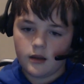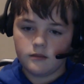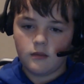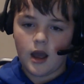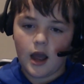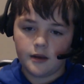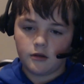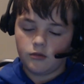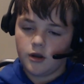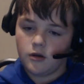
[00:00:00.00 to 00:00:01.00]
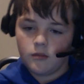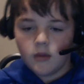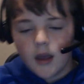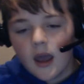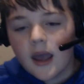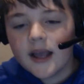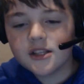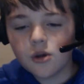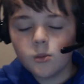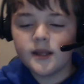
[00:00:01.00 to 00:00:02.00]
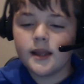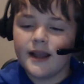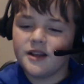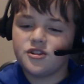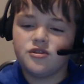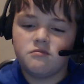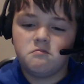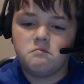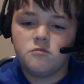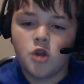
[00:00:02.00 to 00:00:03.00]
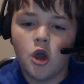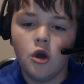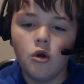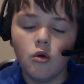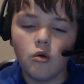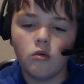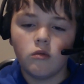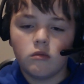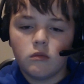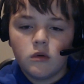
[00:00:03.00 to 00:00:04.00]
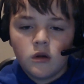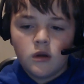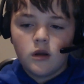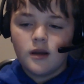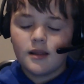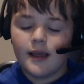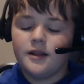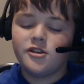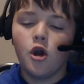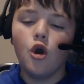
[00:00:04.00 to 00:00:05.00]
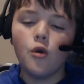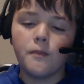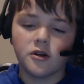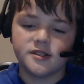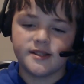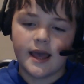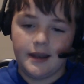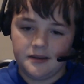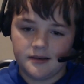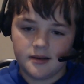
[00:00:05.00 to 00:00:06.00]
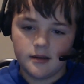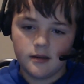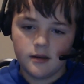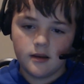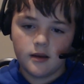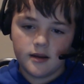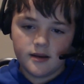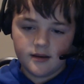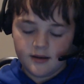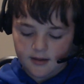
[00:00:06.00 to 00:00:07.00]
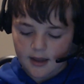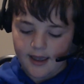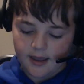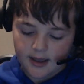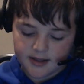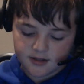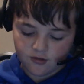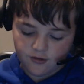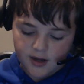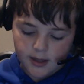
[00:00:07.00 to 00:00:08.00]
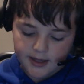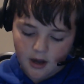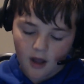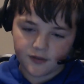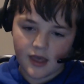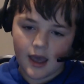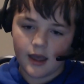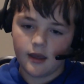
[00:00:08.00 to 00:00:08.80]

I don't know. It's only like 2%. Like, it's really not that,